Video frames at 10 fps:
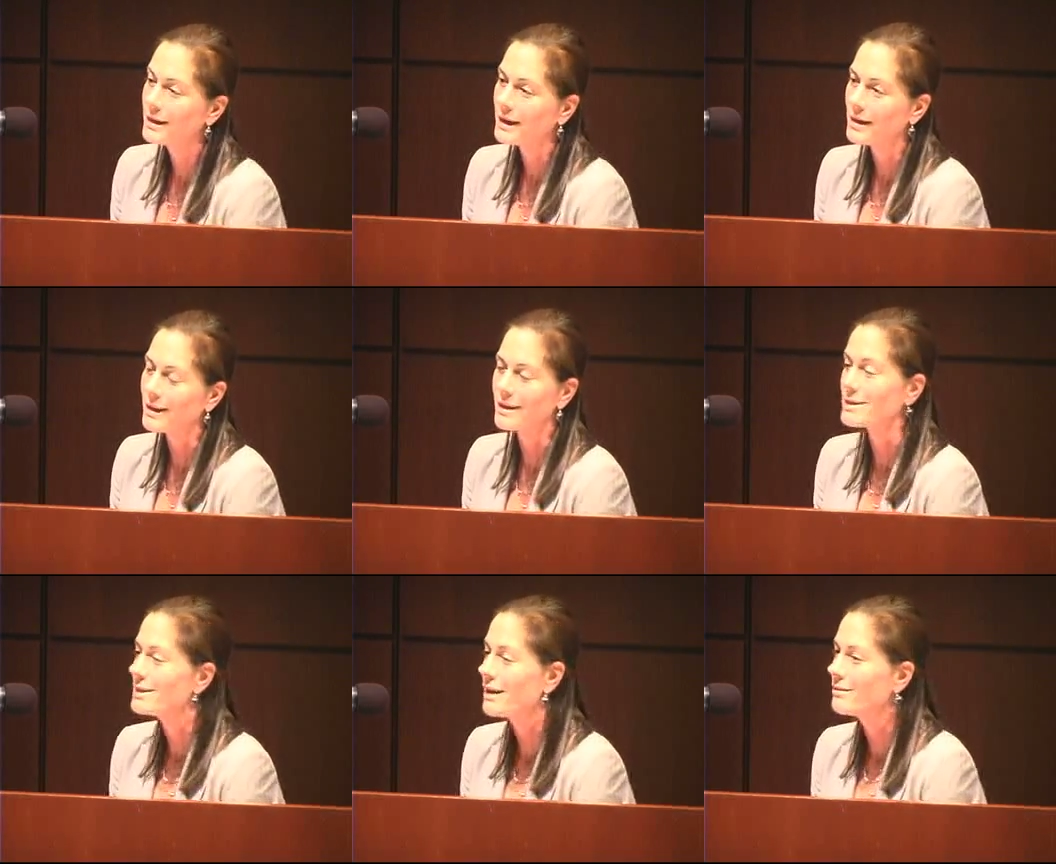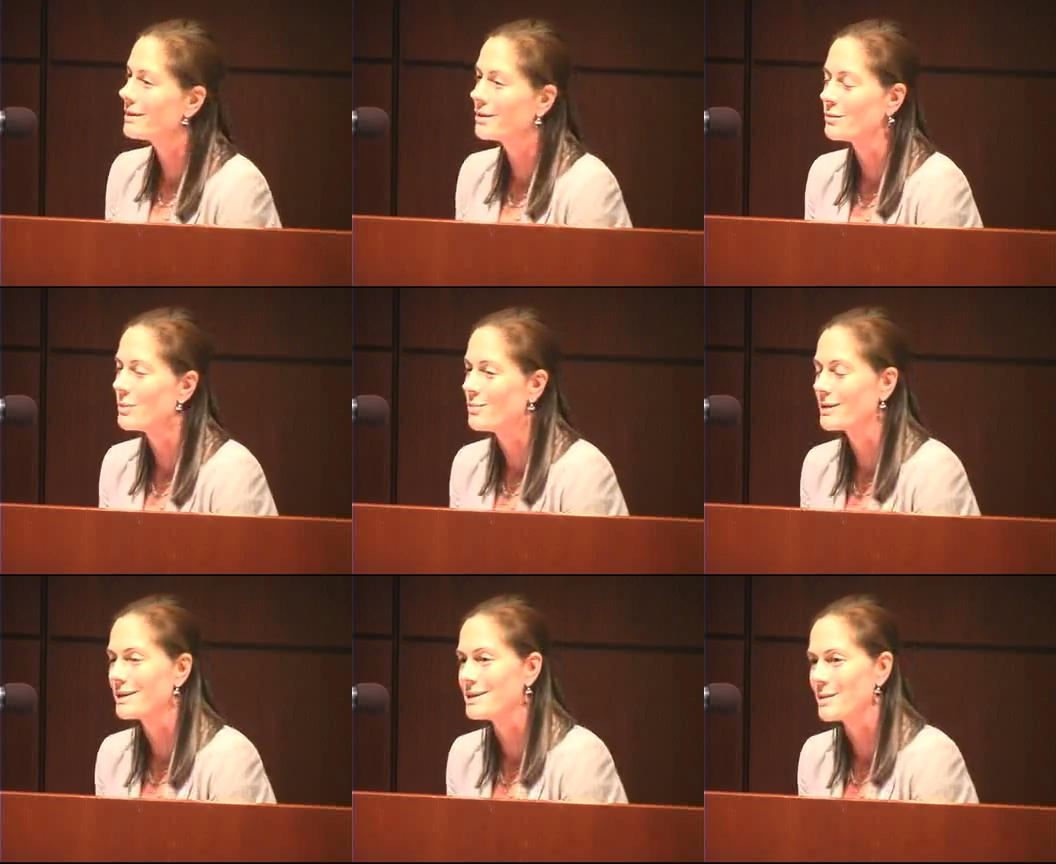And it's not really a
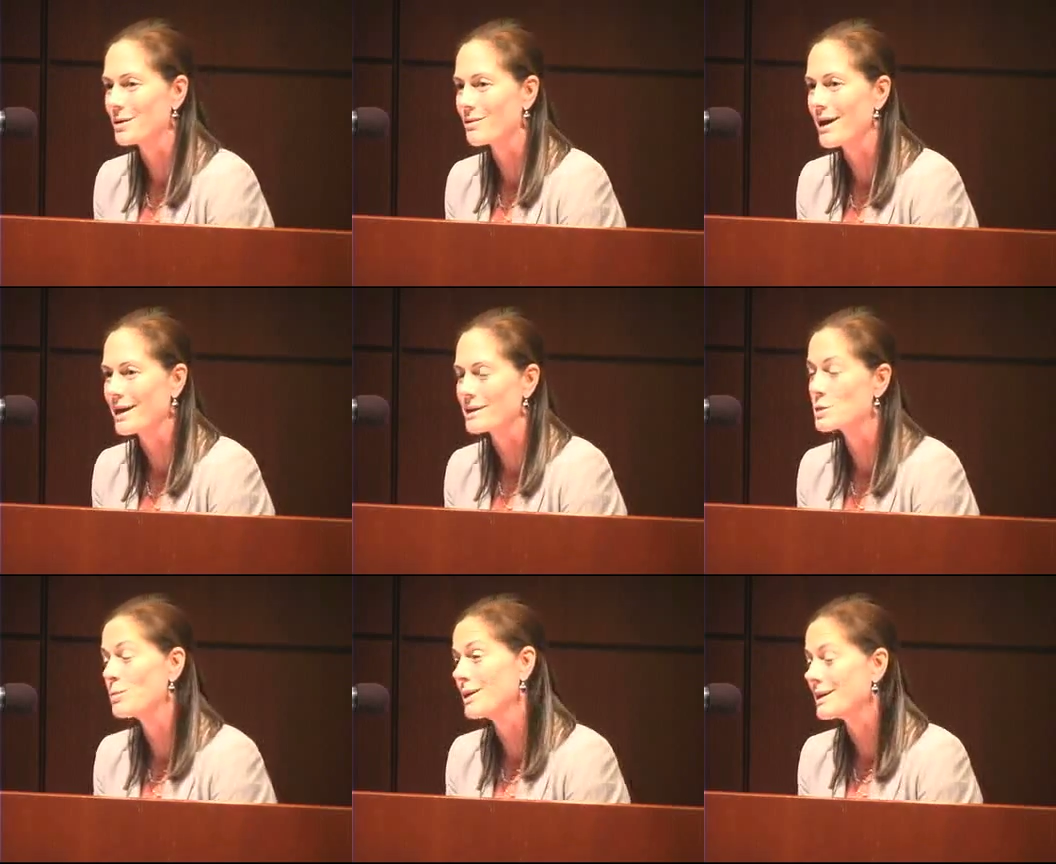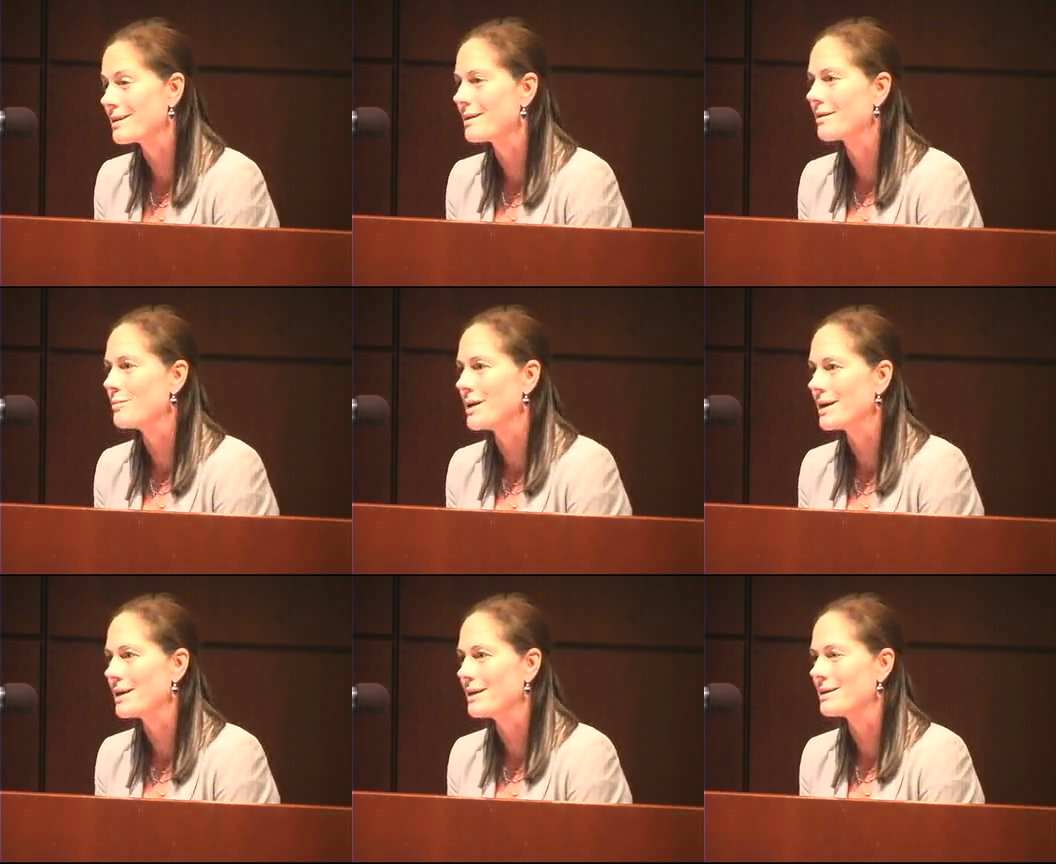Republican-Democrat split. There are
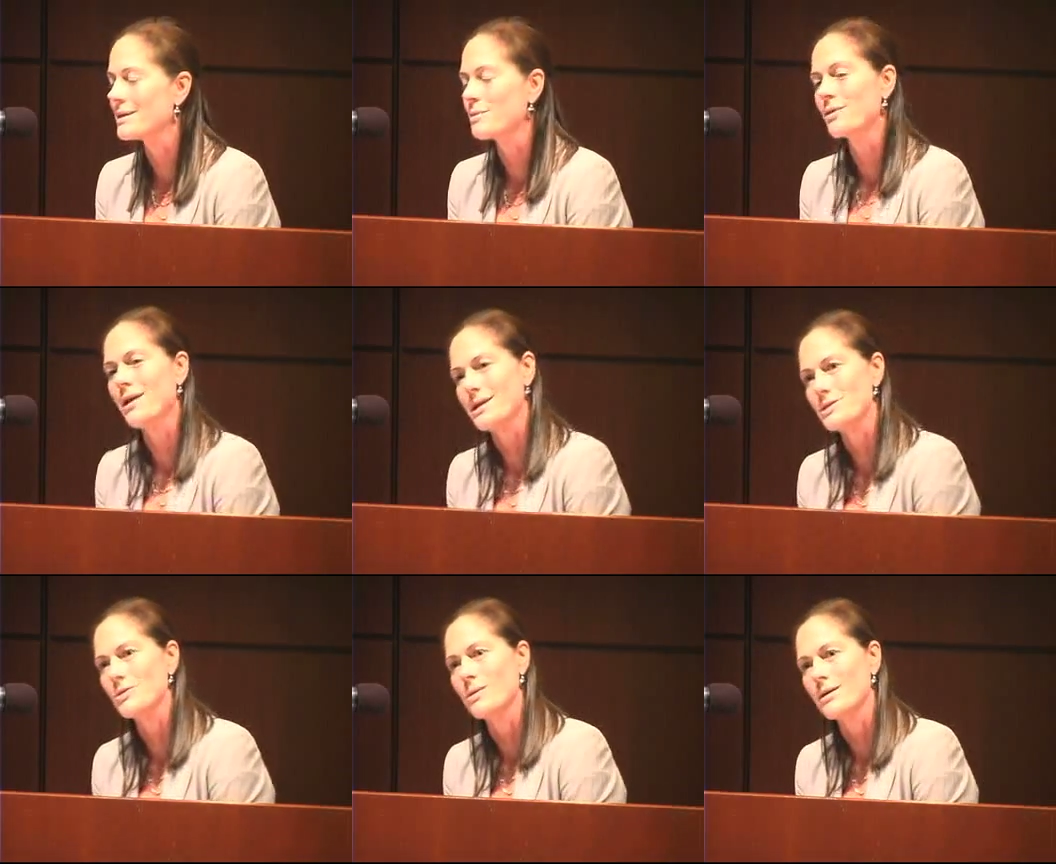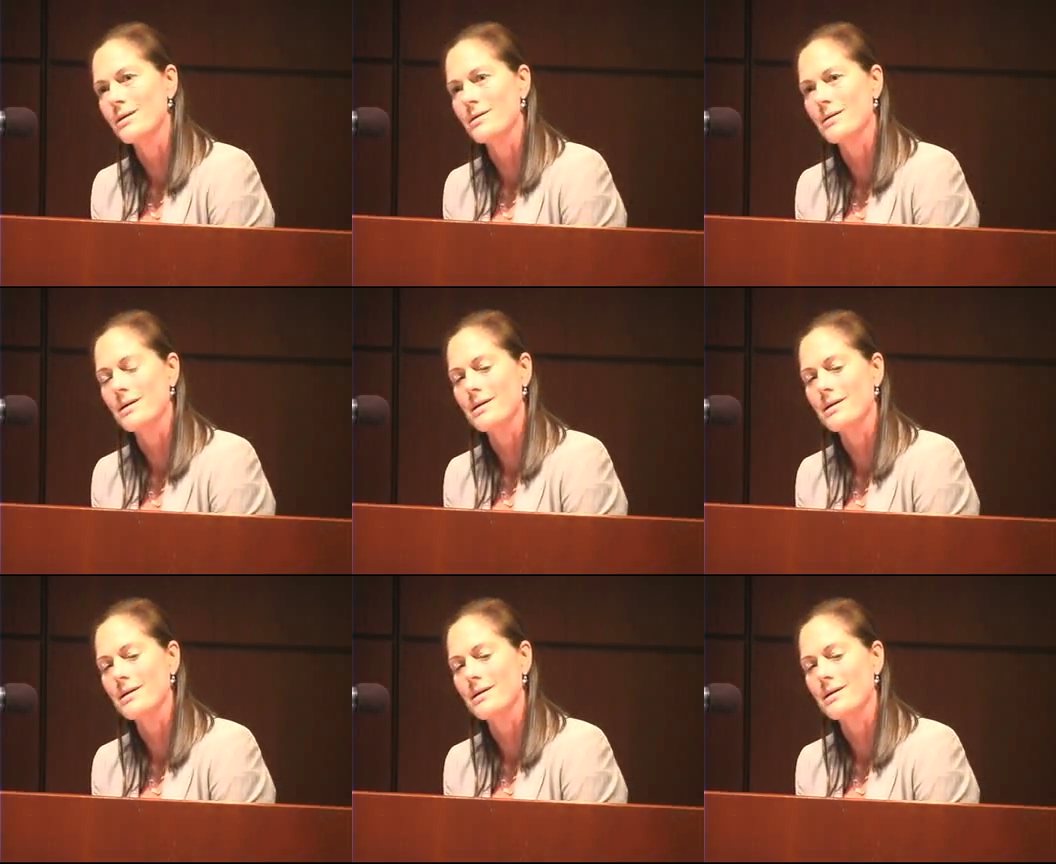many Democrats who are